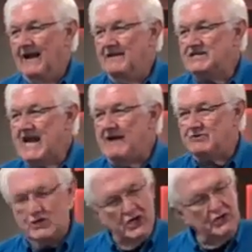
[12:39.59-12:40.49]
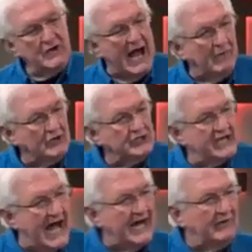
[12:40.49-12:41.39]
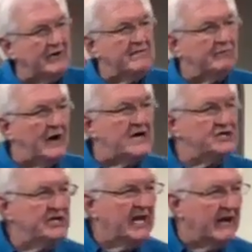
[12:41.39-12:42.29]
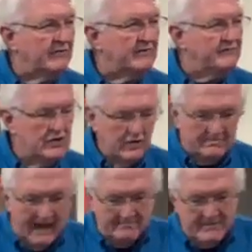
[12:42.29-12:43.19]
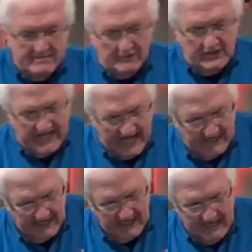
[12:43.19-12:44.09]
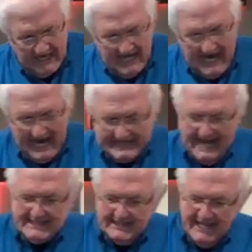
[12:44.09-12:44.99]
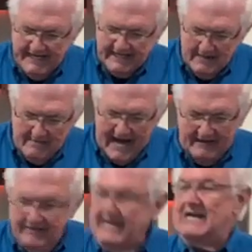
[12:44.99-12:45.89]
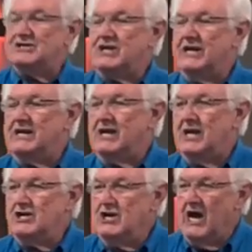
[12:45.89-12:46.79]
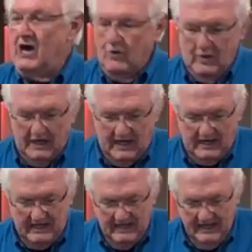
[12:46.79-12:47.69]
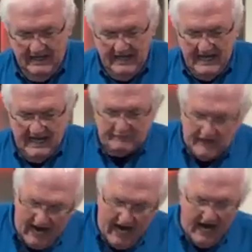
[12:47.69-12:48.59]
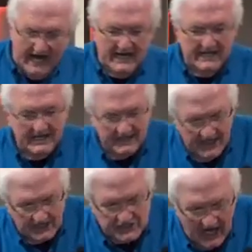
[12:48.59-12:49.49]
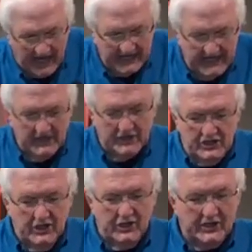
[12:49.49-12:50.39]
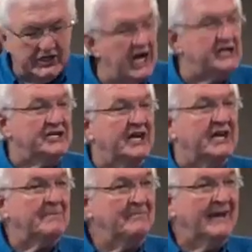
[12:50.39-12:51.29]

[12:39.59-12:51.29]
This afternoon I was kind of refreshing and reviewing my memory, and I got to thinking about this, and you know, if God does not enter your kitchen,